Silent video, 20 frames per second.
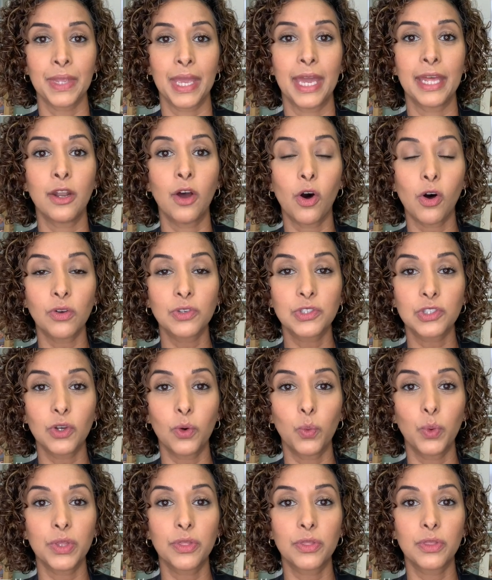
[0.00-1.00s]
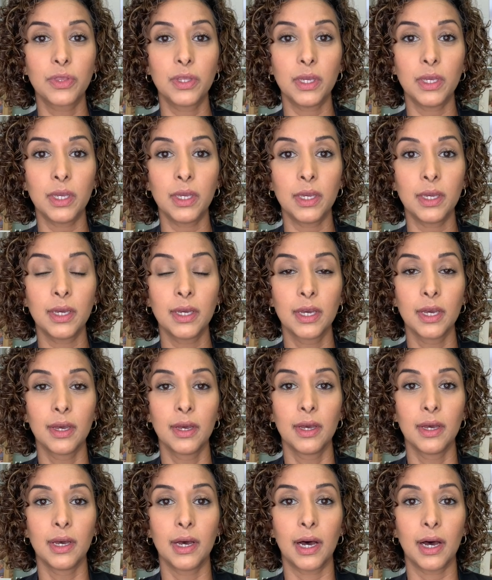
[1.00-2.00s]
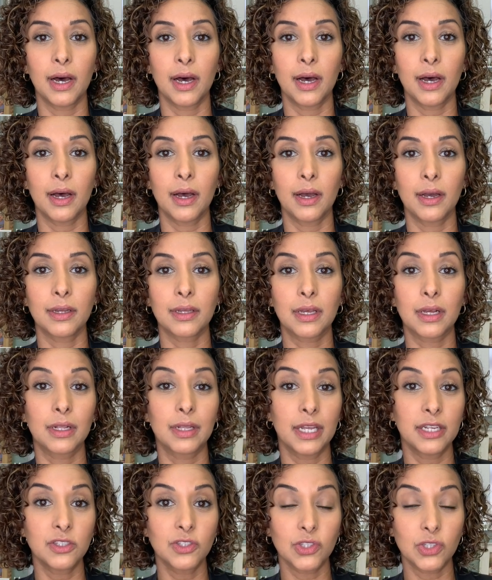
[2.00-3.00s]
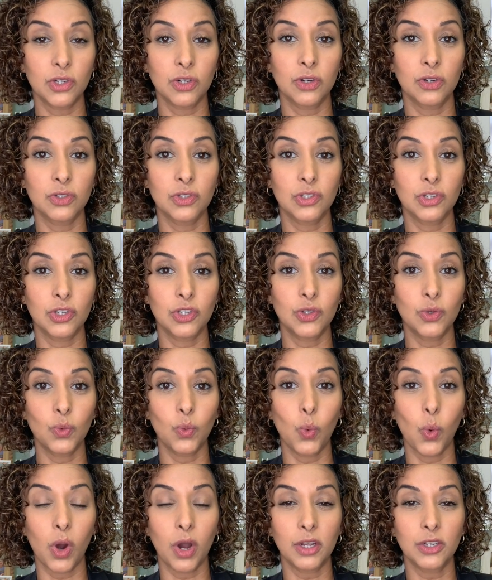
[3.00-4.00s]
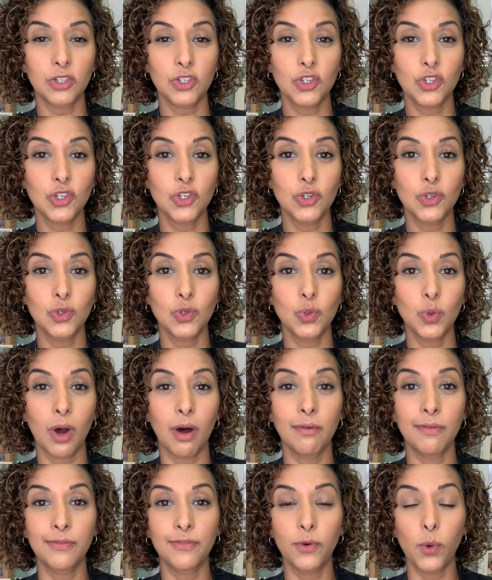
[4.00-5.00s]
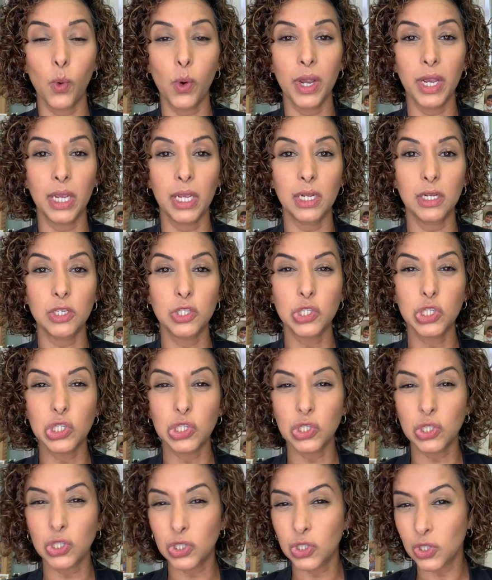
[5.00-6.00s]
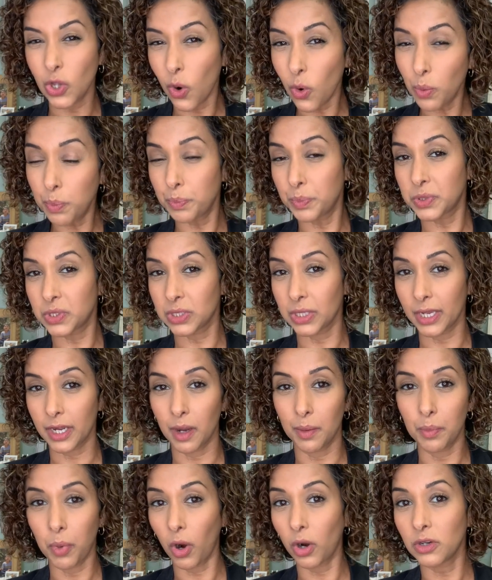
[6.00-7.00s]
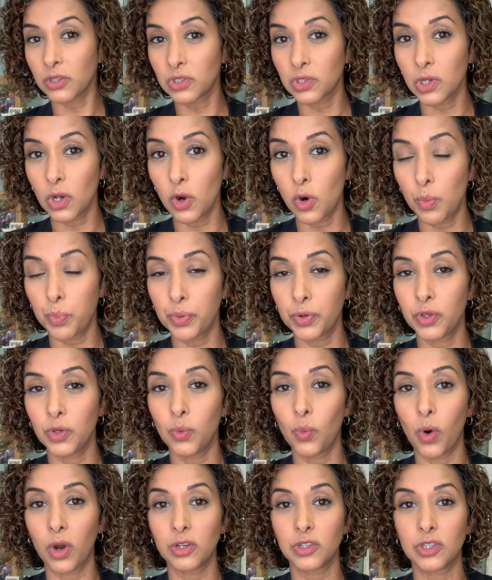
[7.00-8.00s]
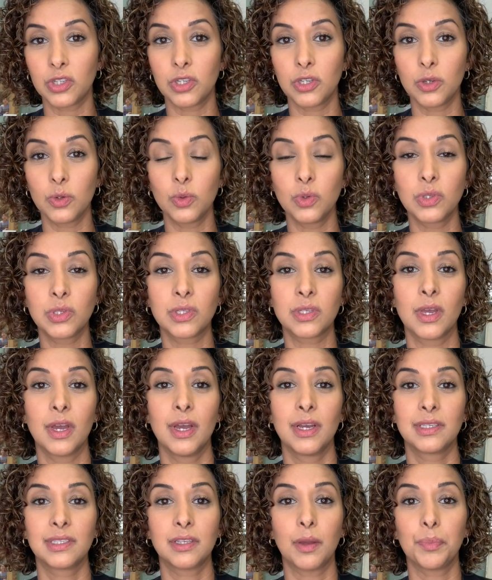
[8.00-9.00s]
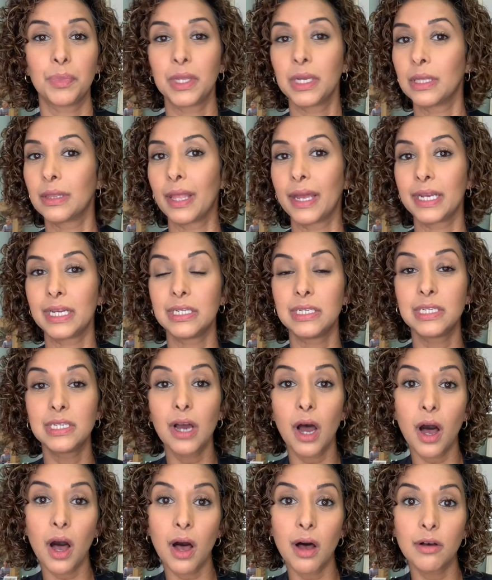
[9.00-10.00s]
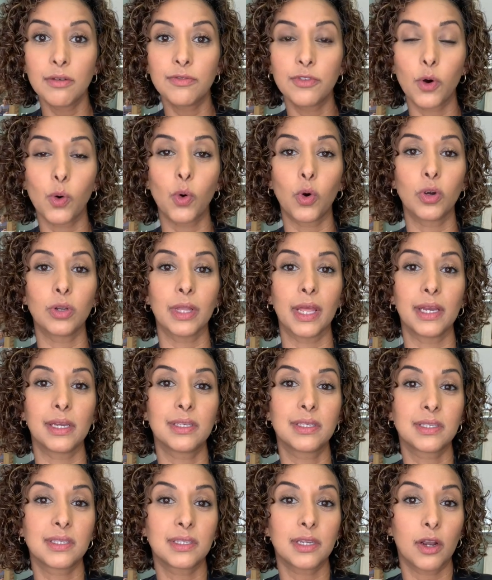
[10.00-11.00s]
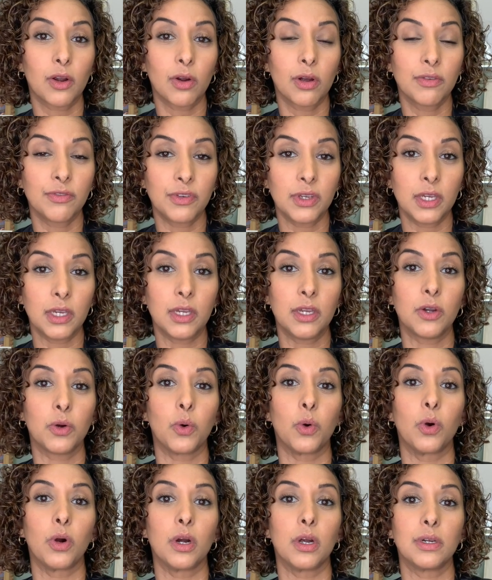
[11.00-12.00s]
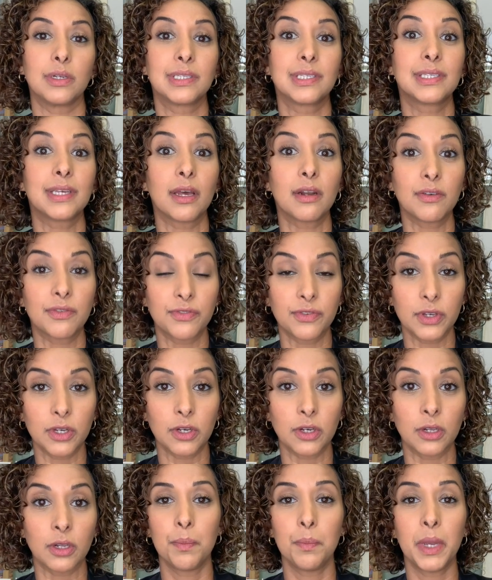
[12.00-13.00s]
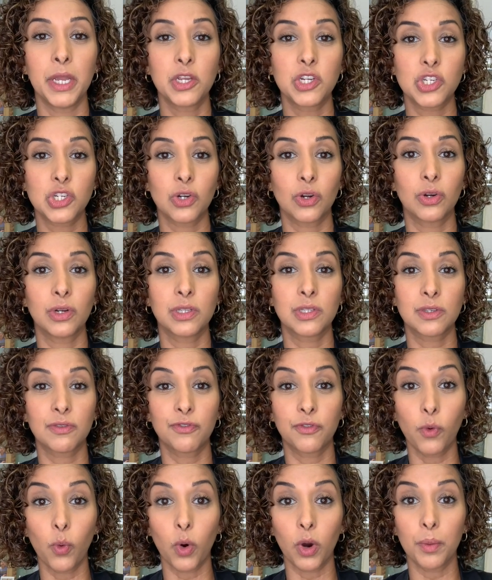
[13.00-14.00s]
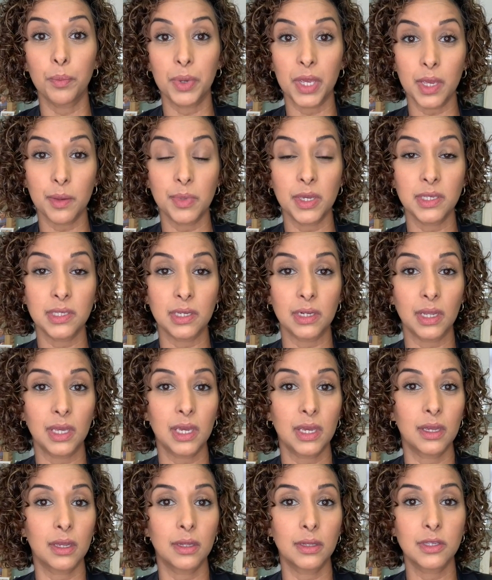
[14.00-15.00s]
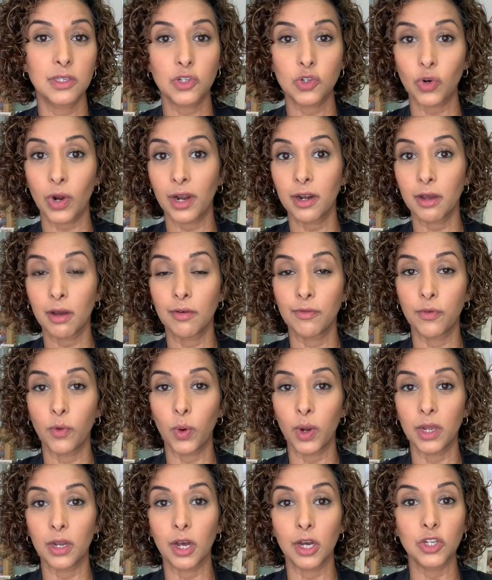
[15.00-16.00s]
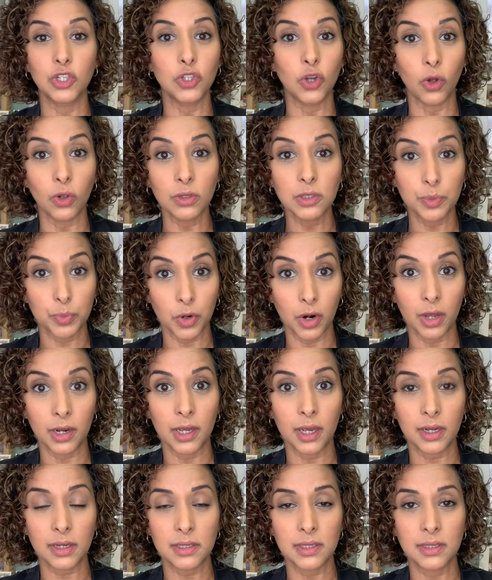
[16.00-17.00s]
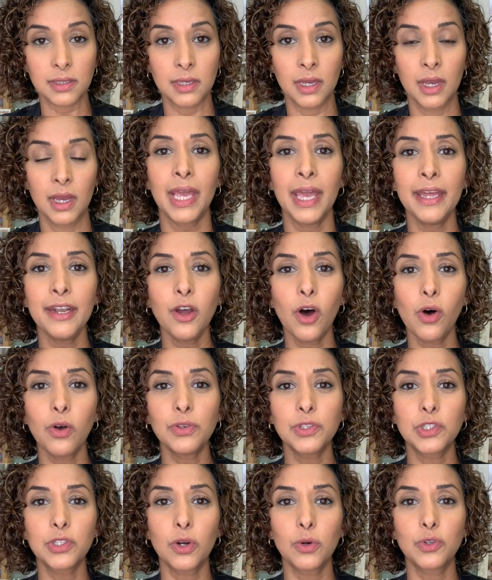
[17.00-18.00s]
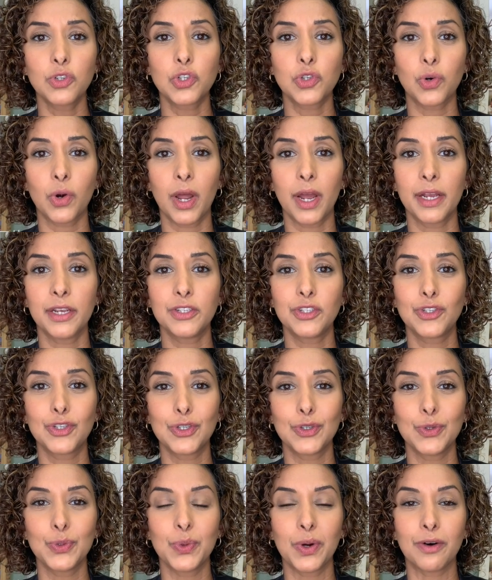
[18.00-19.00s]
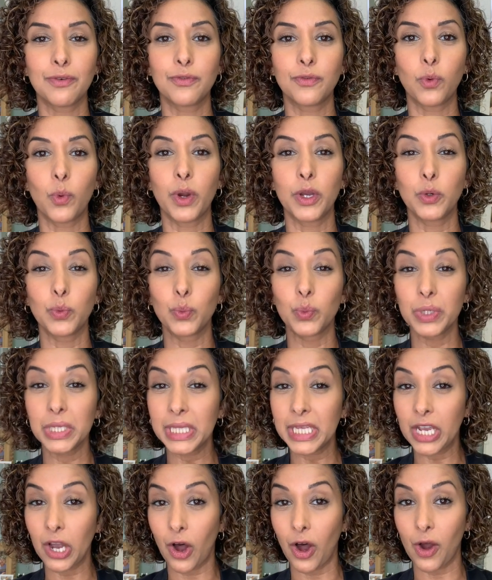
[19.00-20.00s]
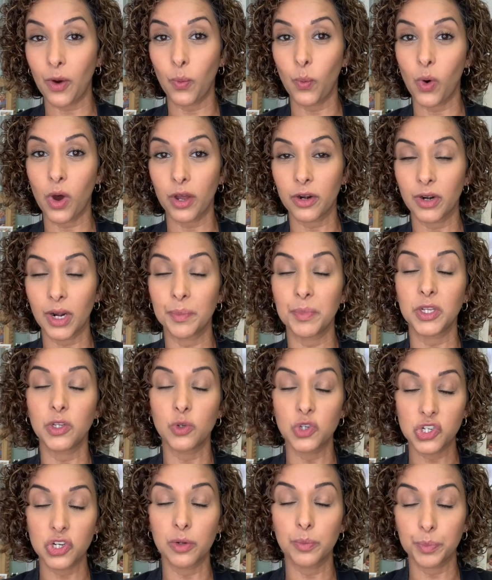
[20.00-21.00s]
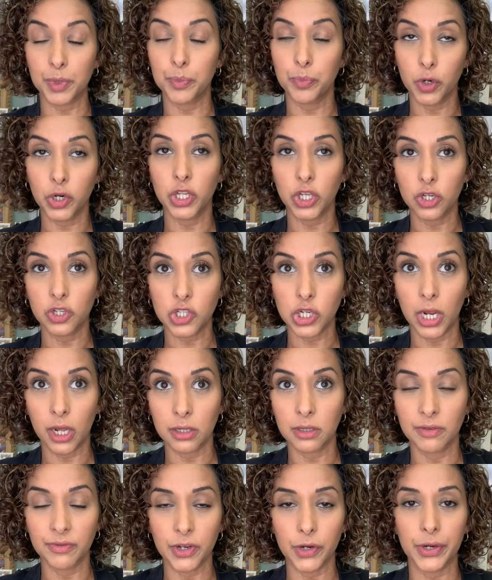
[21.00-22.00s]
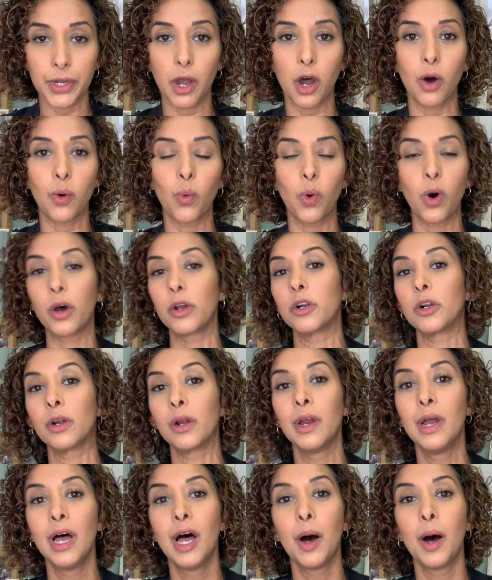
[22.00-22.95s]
And also with the cleansers, you want to avoid soaps like a bar soap. You want to use something like Dove or like CeraVe or Cetaphil. Make sure it's for babies and kids. Try to avoid adult products. And also try to avoid really hot water. I mean, you shouldn't be putting your child in very hot water,